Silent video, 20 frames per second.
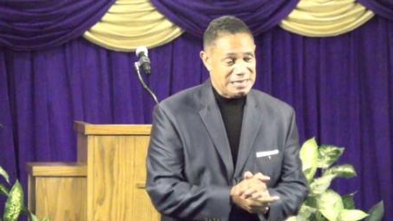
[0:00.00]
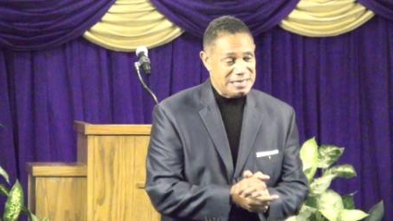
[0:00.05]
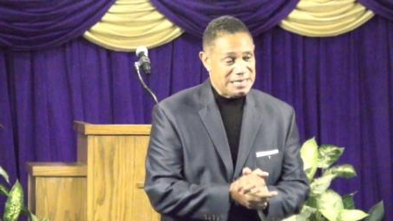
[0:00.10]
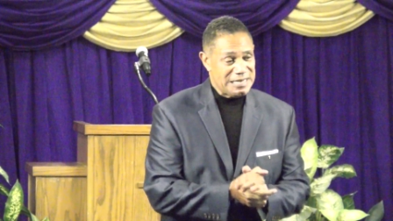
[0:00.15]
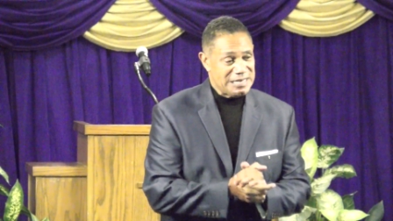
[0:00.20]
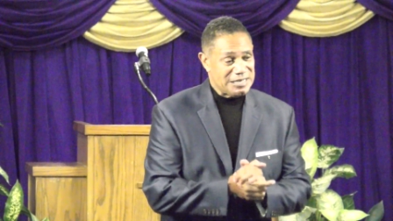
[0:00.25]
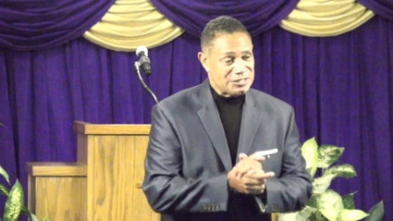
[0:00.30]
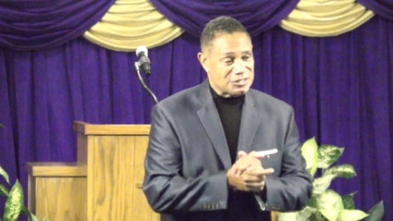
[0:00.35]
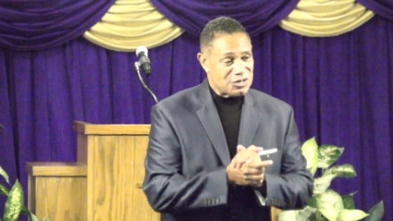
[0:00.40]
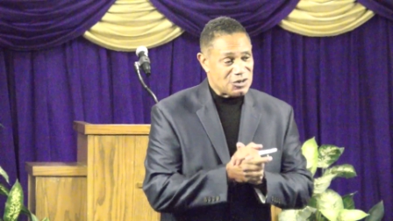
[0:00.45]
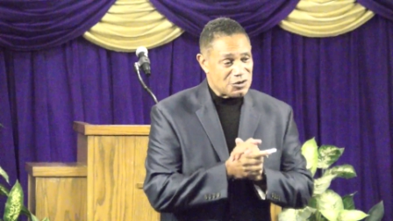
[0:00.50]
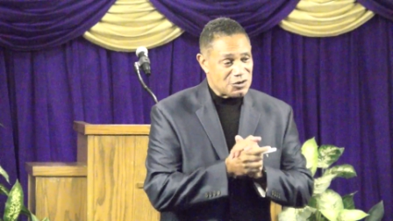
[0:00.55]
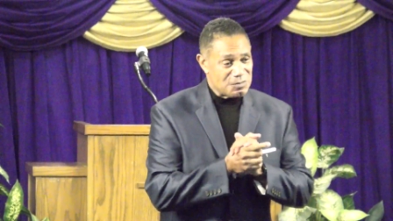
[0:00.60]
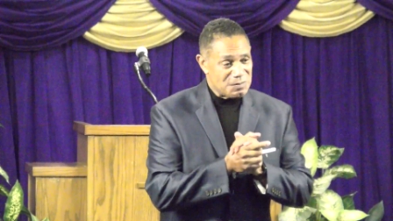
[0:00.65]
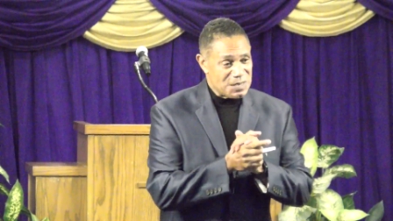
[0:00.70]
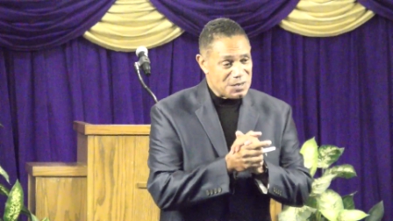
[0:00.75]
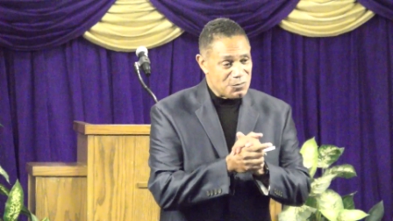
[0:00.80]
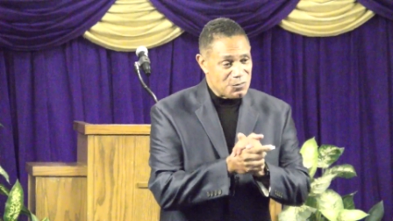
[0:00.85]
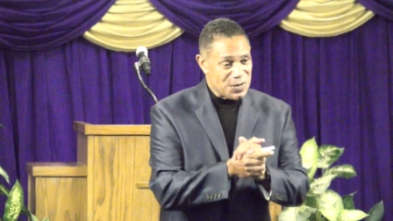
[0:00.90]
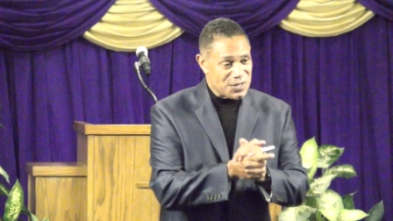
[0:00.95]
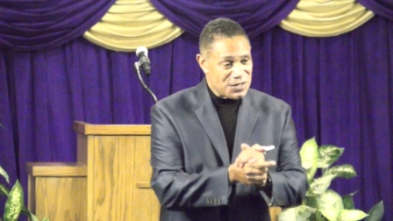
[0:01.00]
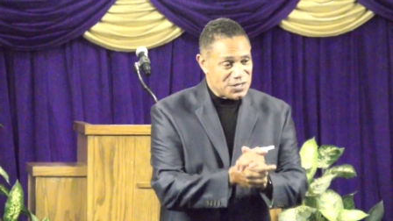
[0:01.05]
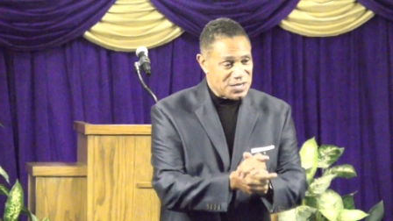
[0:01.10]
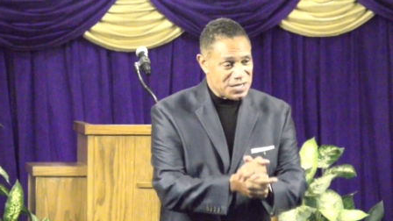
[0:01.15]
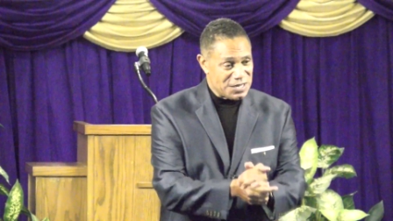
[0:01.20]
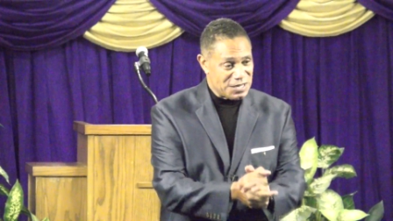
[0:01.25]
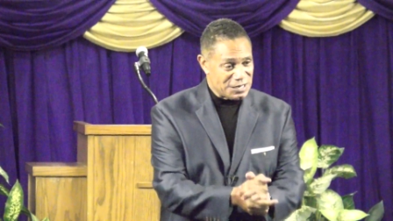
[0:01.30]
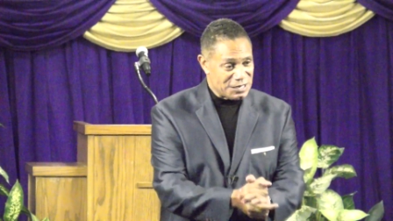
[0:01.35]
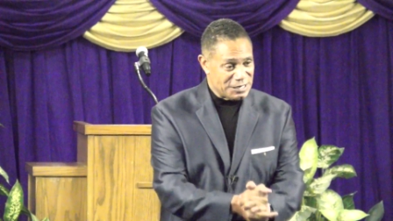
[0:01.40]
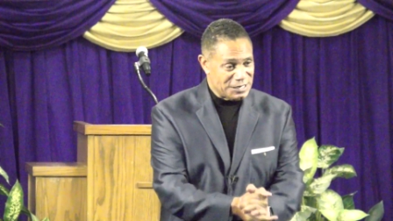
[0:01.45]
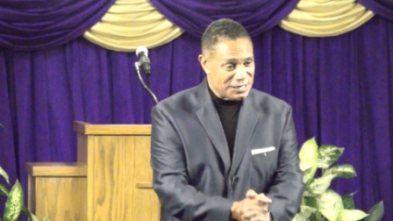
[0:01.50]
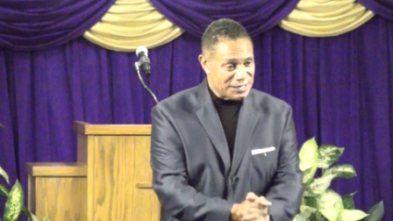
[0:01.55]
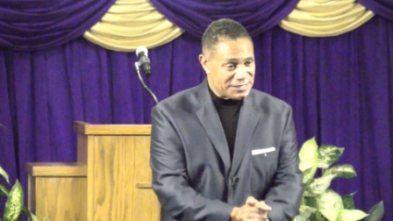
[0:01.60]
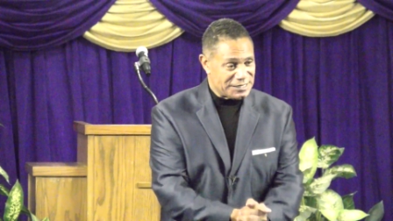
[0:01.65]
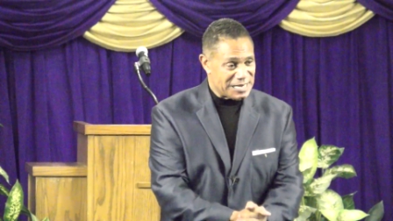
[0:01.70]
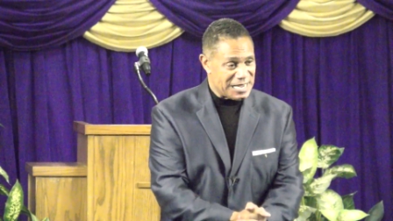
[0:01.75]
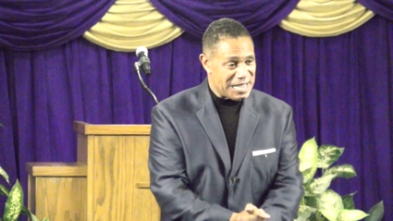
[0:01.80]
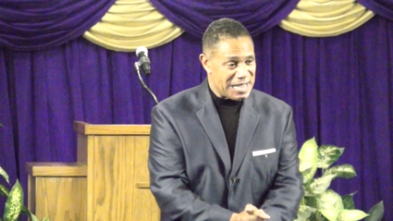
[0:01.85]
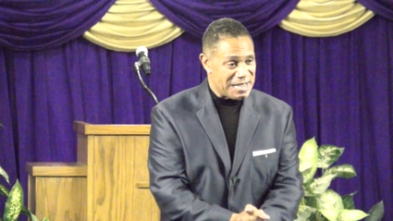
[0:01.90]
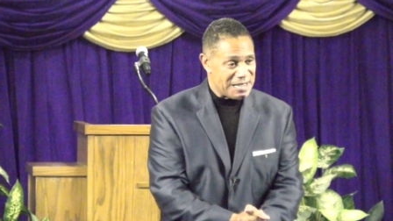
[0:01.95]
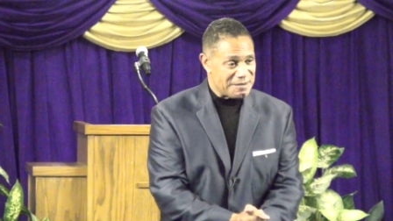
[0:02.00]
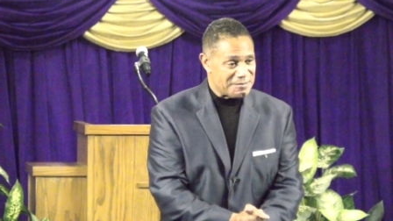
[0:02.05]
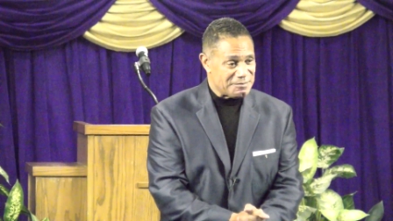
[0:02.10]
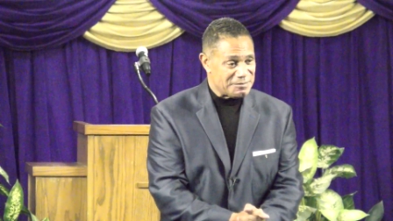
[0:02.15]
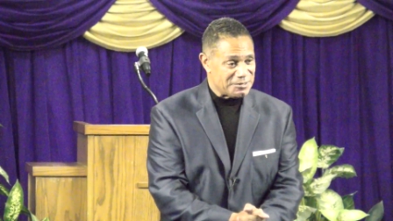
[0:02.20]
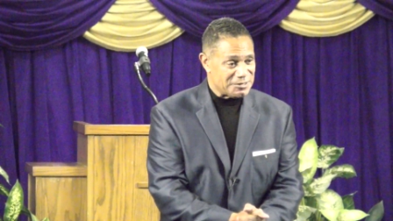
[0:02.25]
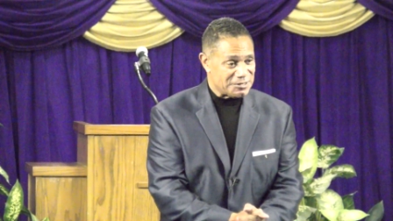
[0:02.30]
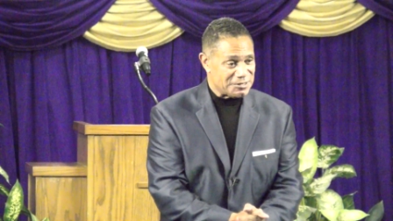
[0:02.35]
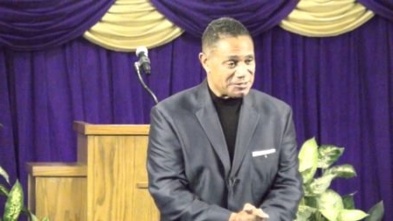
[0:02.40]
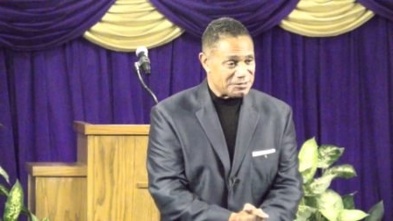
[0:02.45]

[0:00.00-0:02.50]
is going to be with you in the good times